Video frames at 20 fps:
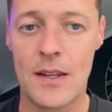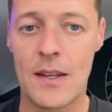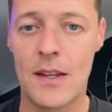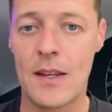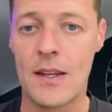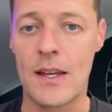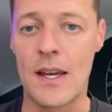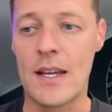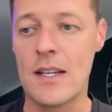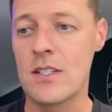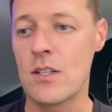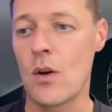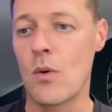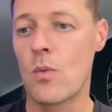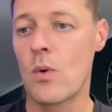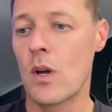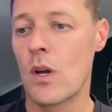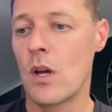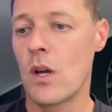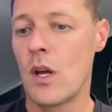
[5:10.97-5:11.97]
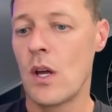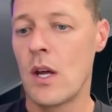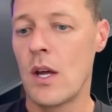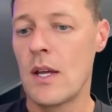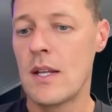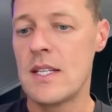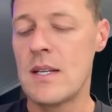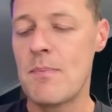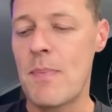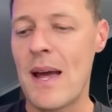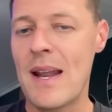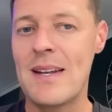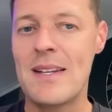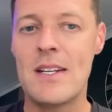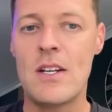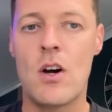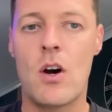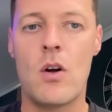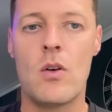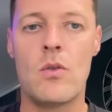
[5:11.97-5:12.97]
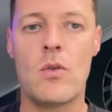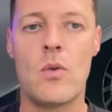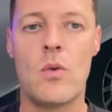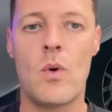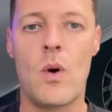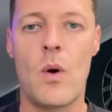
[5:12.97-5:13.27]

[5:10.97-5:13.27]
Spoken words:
Okay, so depending on